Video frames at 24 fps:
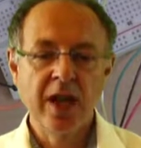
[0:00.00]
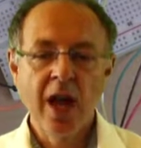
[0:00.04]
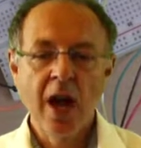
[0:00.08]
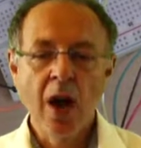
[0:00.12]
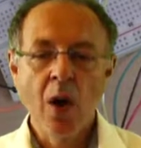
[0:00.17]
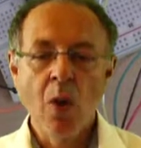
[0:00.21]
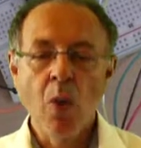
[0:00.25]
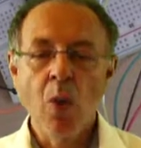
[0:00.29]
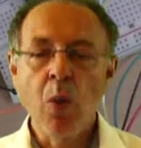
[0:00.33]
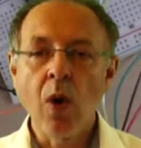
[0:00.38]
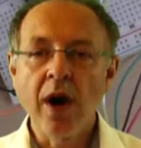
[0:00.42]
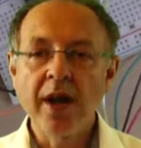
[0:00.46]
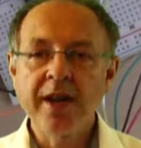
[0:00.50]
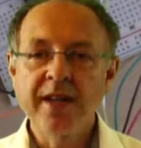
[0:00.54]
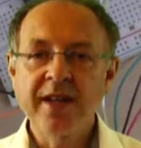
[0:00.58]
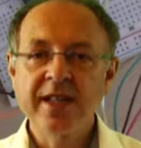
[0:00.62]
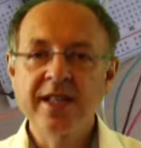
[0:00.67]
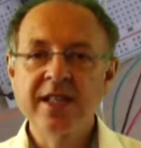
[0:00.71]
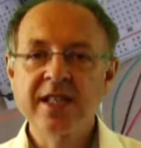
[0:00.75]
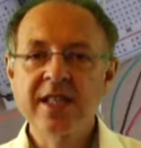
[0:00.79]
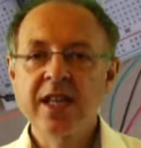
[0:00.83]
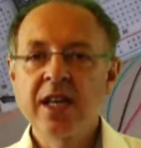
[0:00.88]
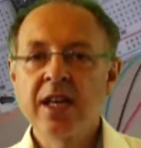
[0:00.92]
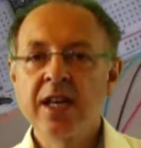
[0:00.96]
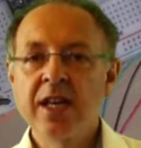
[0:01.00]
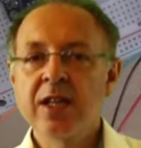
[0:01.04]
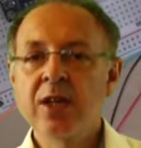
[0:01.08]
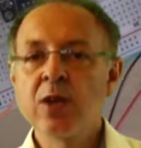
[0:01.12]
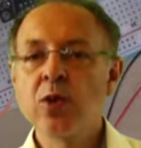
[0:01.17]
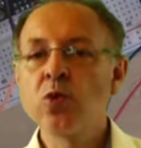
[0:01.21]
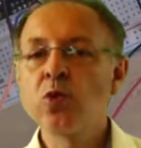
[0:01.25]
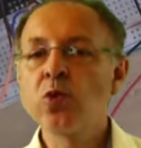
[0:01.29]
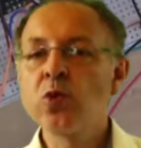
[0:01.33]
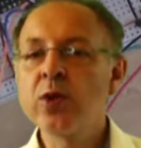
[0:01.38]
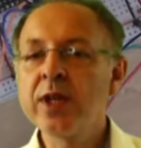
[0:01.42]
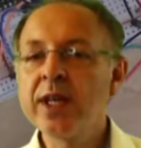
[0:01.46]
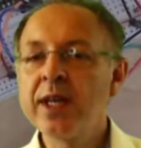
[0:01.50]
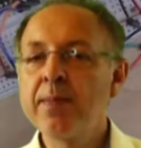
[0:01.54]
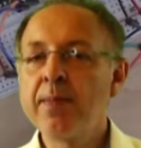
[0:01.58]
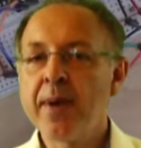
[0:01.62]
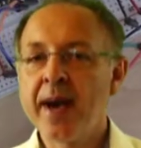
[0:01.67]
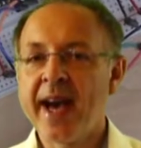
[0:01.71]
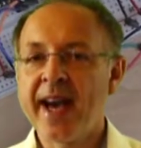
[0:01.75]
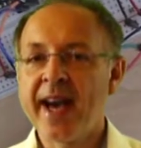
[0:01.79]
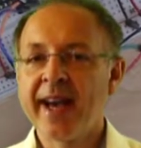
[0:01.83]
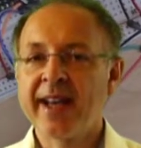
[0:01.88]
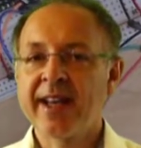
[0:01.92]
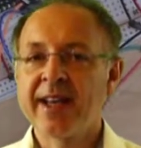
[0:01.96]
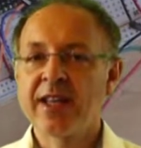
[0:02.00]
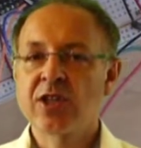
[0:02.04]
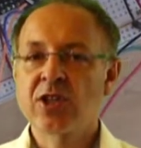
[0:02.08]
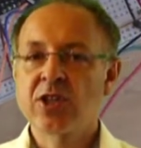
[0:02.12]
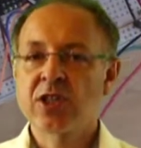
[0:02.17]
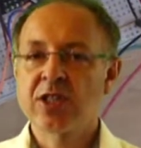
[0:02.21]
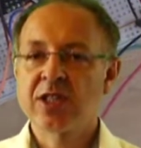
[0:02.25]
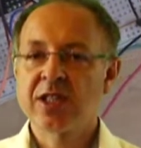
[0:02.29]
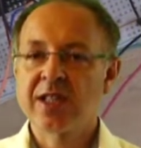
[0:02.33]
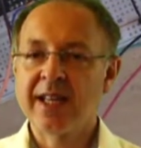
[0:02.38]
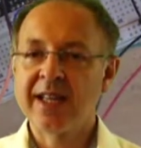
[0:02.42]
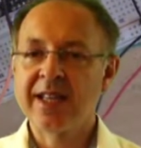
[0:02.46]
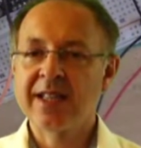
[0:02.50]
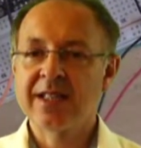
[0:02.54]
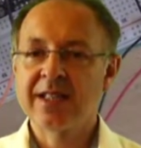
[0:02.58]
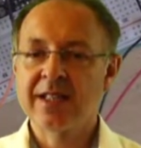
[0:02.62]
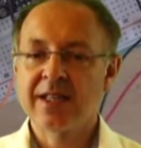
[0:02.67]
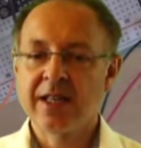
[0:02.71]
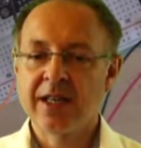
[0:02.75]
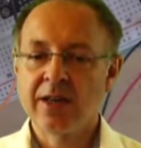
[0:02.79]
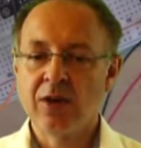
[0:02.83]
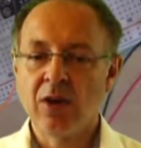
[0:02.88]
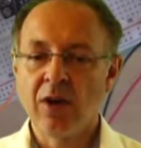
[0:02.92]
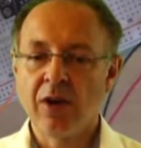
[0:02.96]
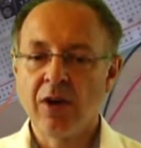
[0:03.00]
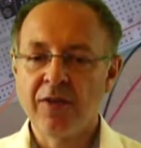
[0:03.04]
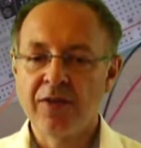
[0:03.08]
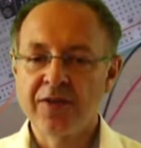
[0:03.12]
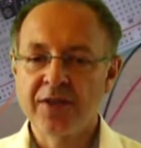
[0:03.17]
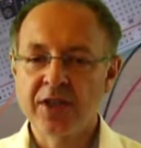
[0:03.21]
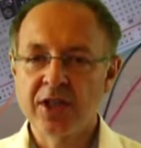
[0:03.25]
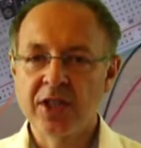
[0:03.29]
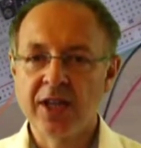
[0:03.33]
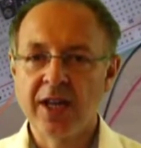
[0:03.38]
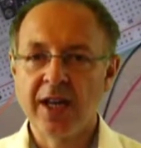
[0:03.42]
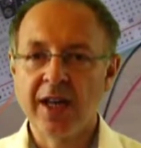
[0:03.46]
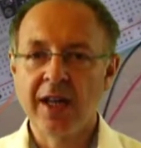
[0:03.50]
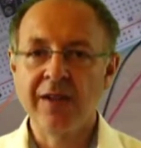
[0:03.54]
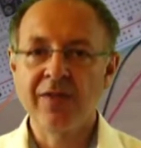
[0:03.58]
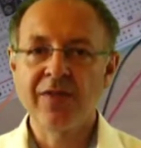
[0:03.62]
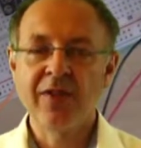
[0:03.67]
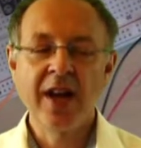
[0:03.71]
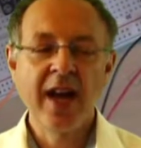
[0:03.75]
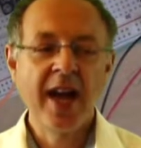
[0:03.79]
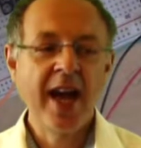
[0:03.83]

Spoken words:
One is you repackage things that are off the shelf.